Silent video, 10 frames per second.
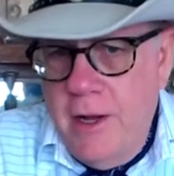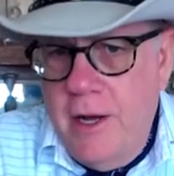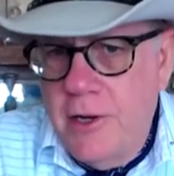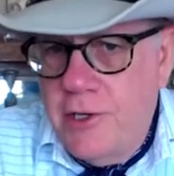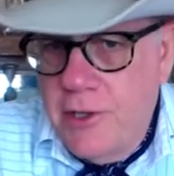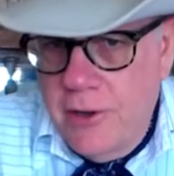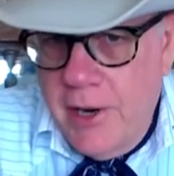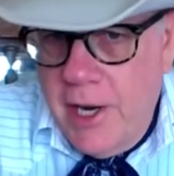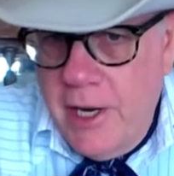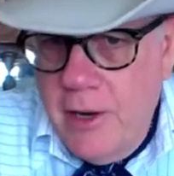
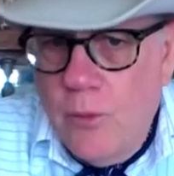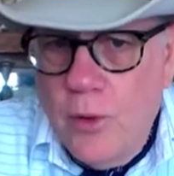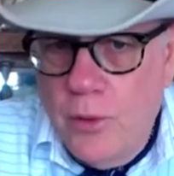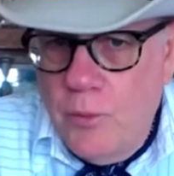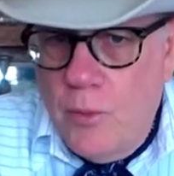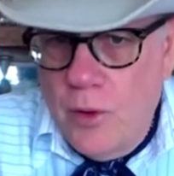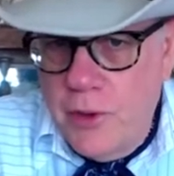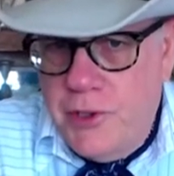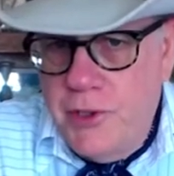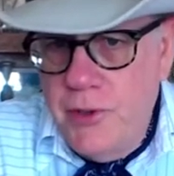during World
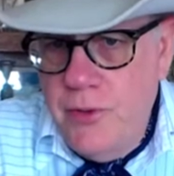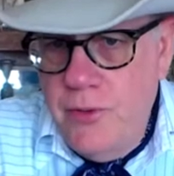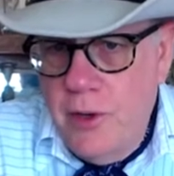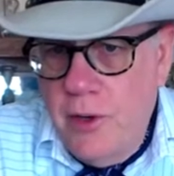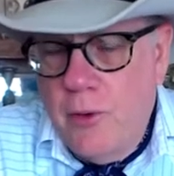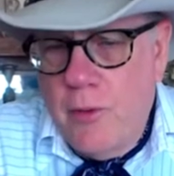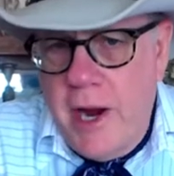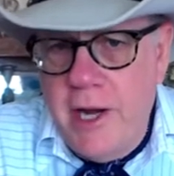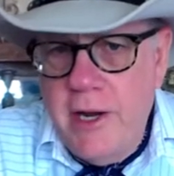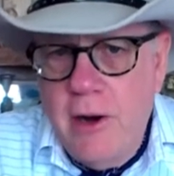War II.
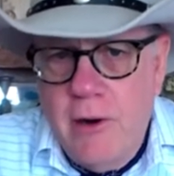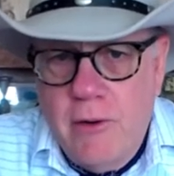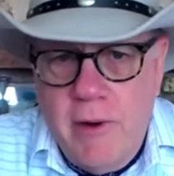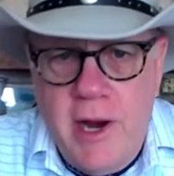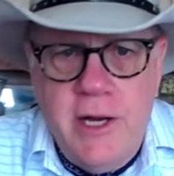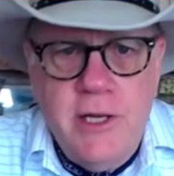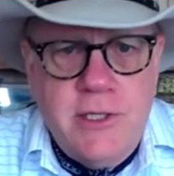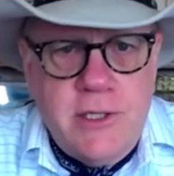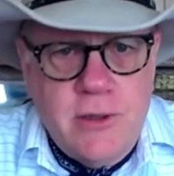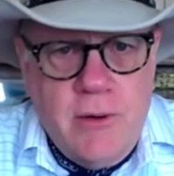Great, great
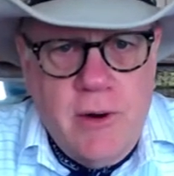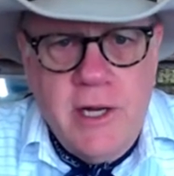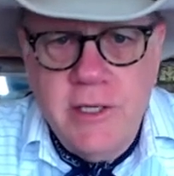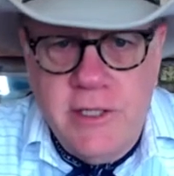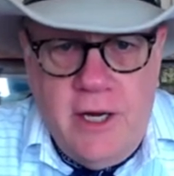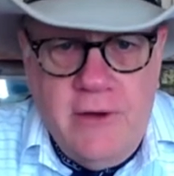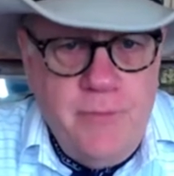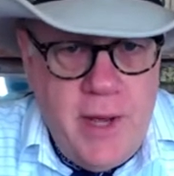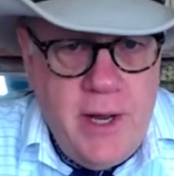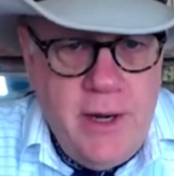historic and tough
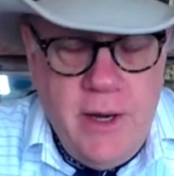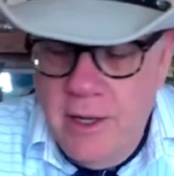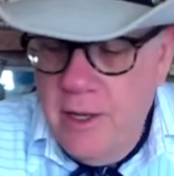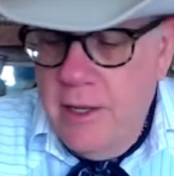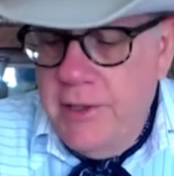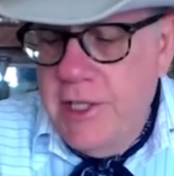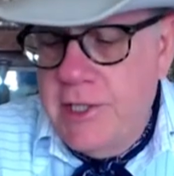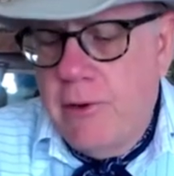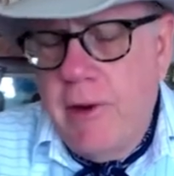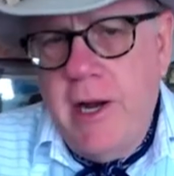men,
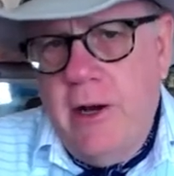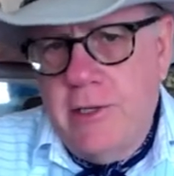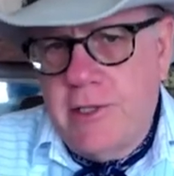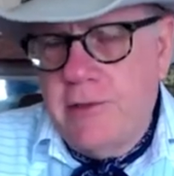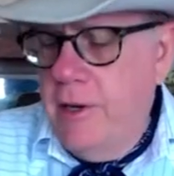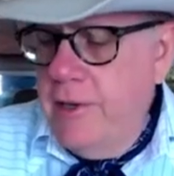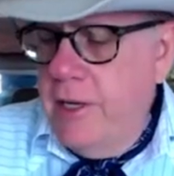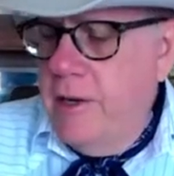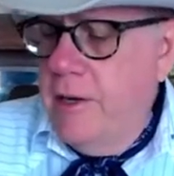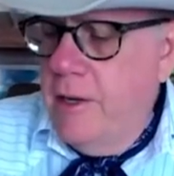these great
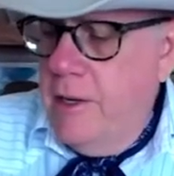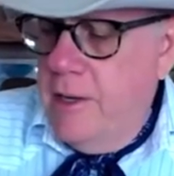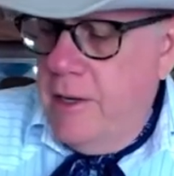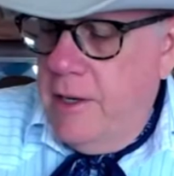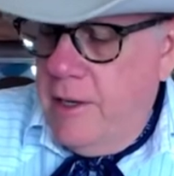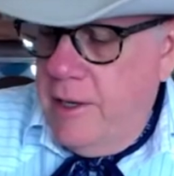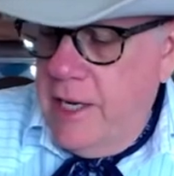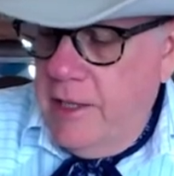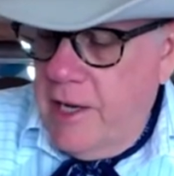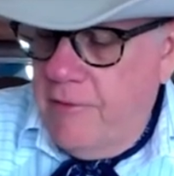Australian
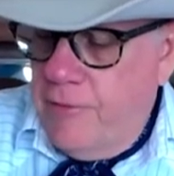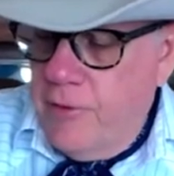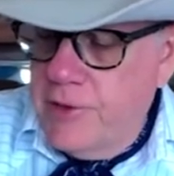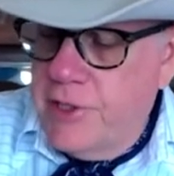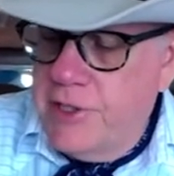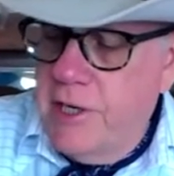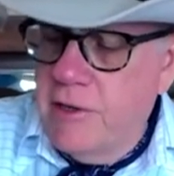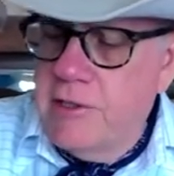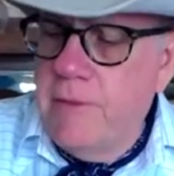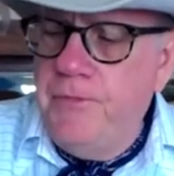allied forces here.
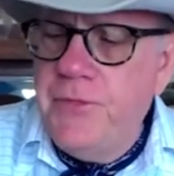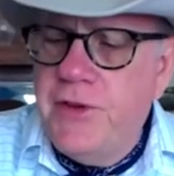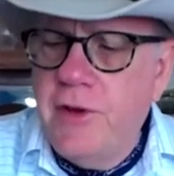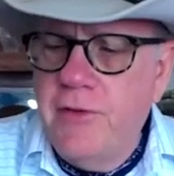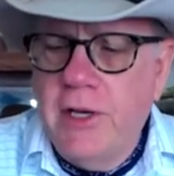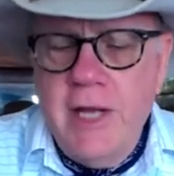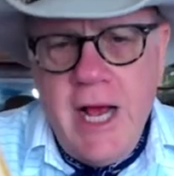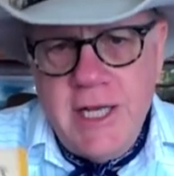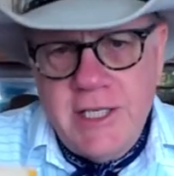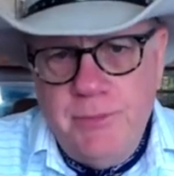So The
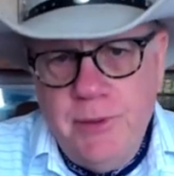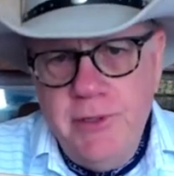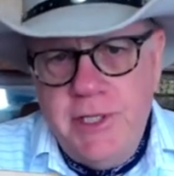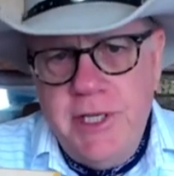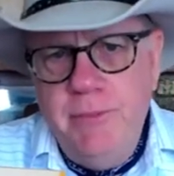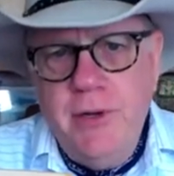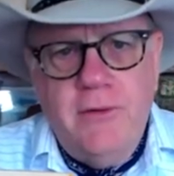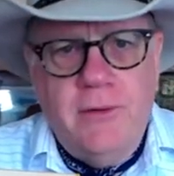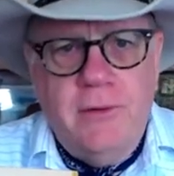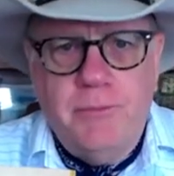Last Blue Sea,
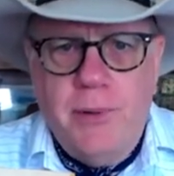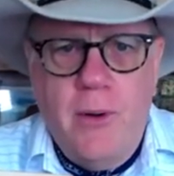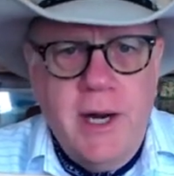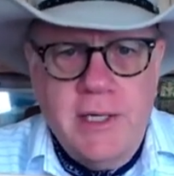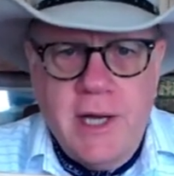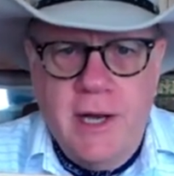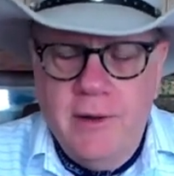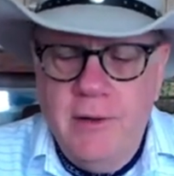beautiful poetic title,